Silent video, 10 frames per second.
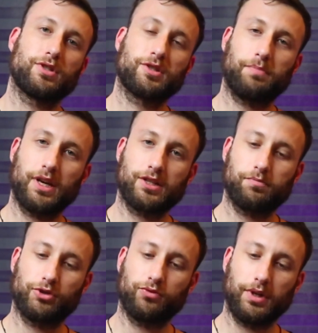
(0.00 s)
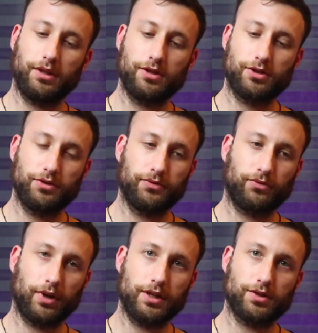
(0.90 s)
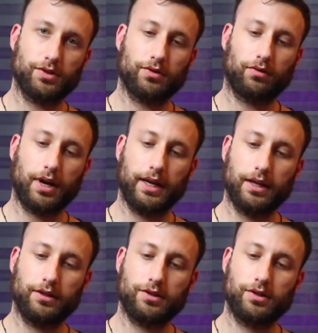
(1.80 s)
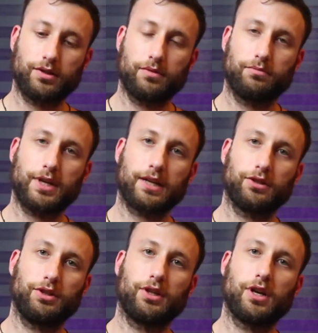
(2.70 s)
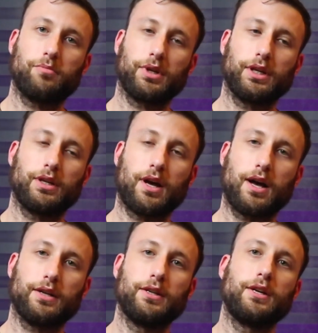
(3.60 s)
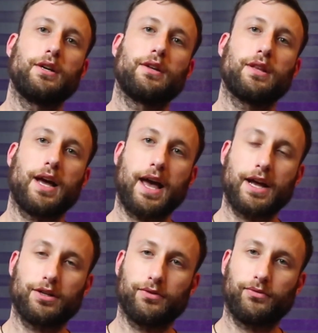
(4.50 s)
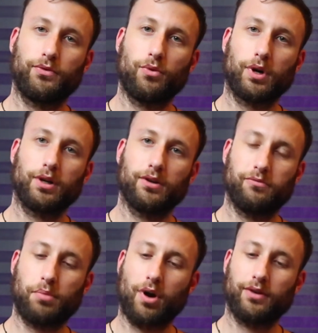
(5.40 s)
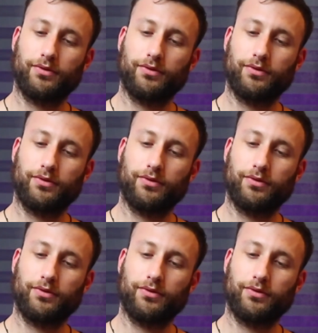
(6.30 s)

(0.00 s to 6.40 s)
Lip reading: space between these two phrases, alright? And this is technically coming in on the and of 4 of bar